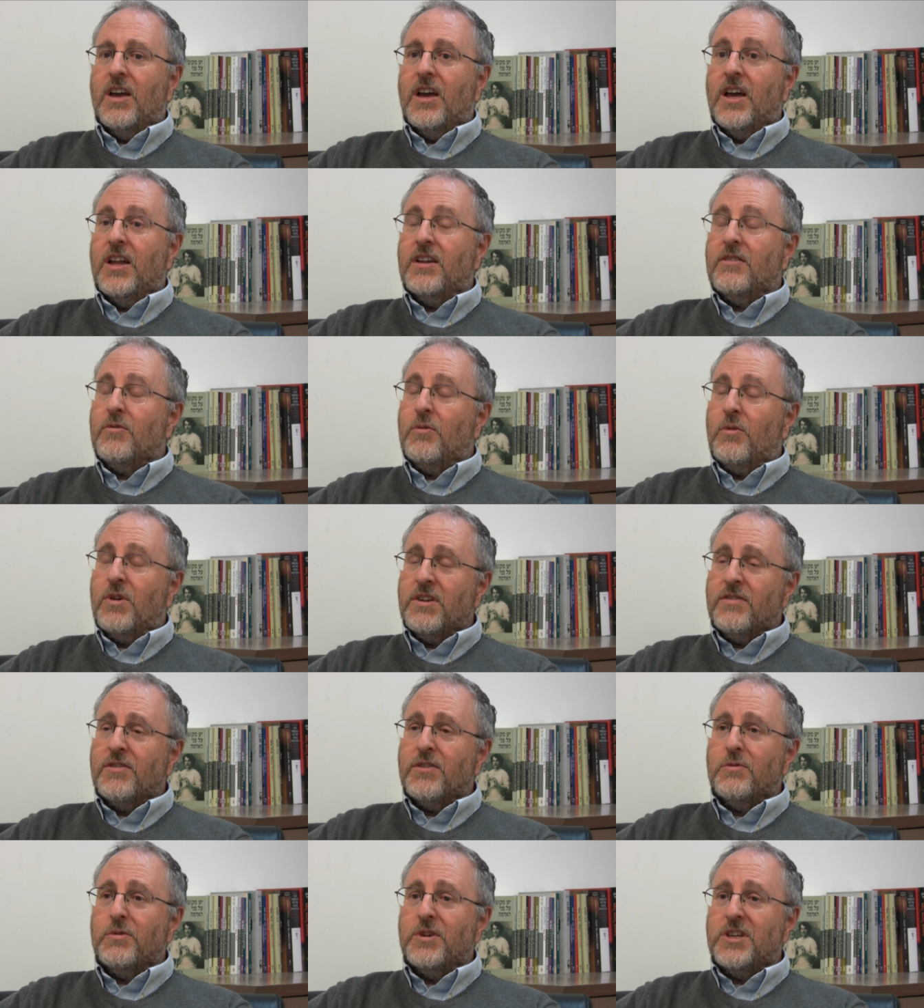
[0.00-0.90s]
And one
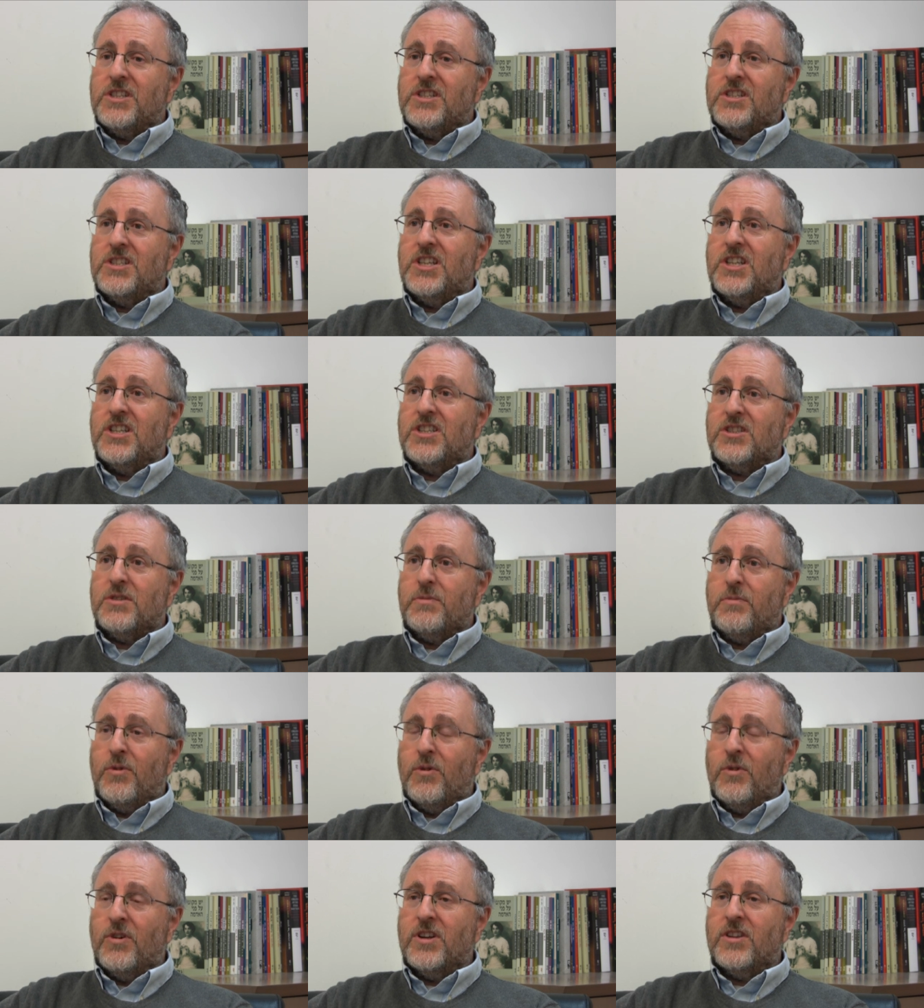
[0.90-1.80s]
of the reasons he
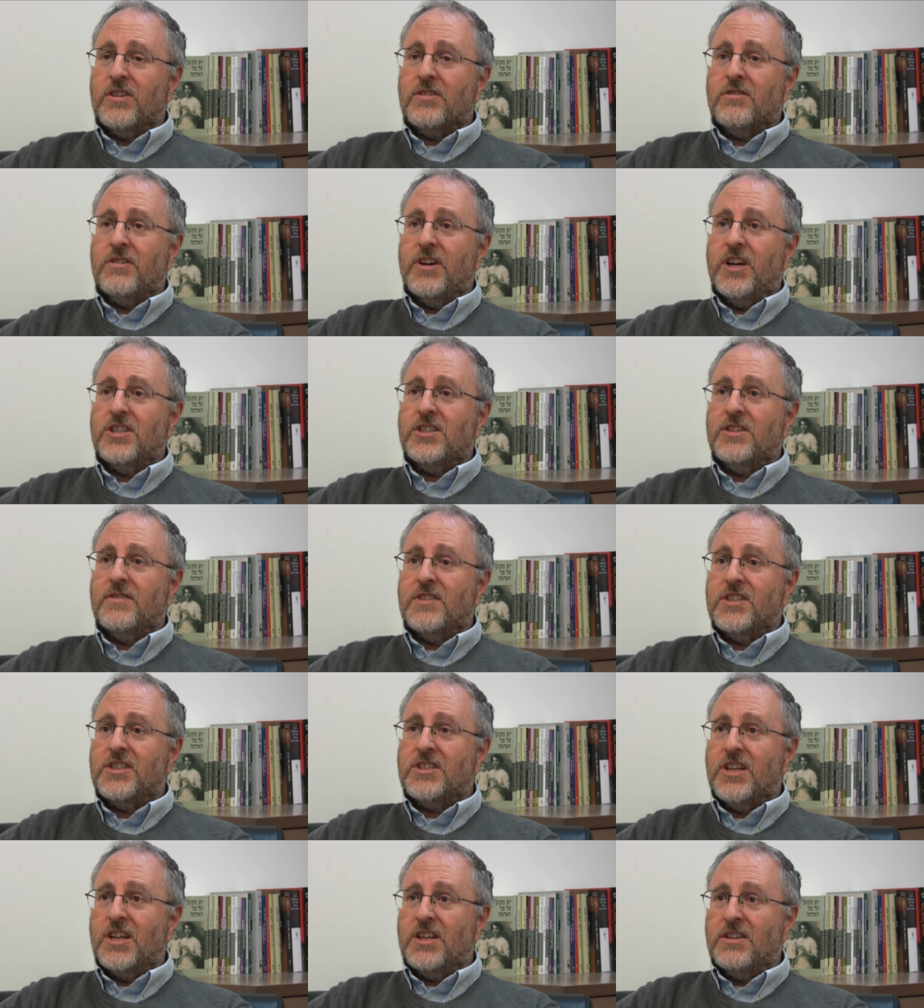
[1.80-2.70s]
supported the creation of
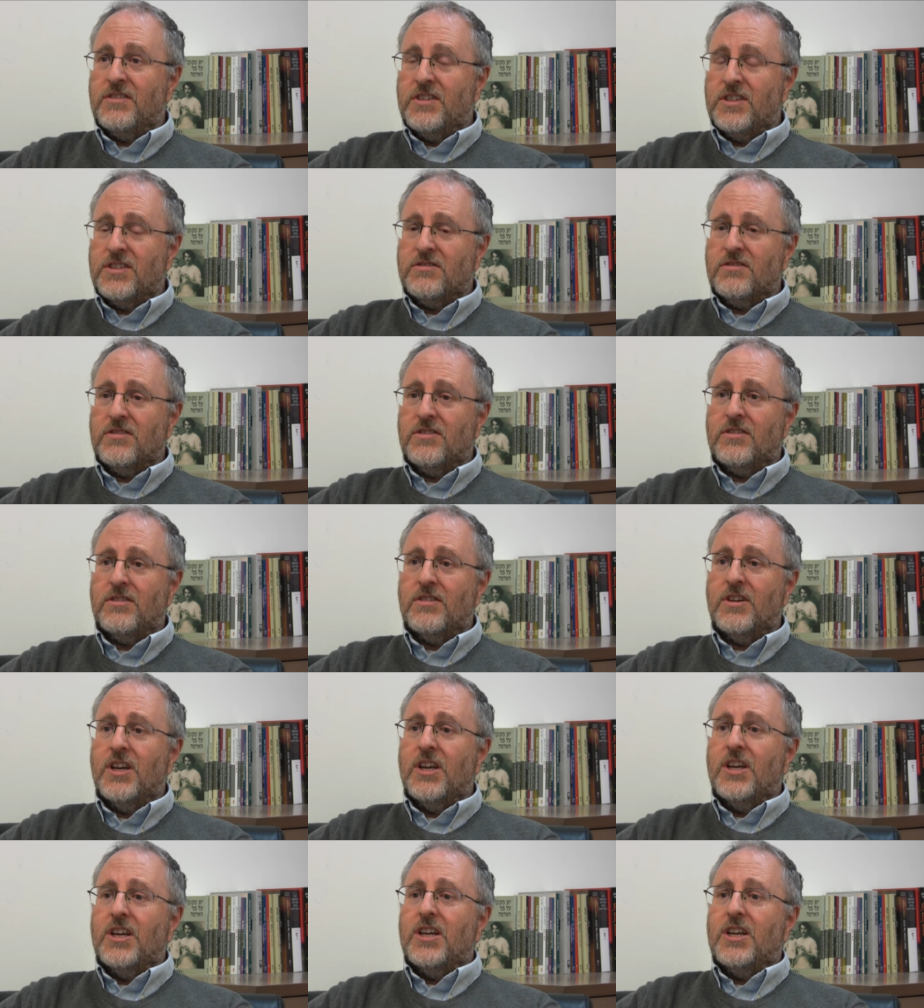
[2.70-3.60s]
the State of Israel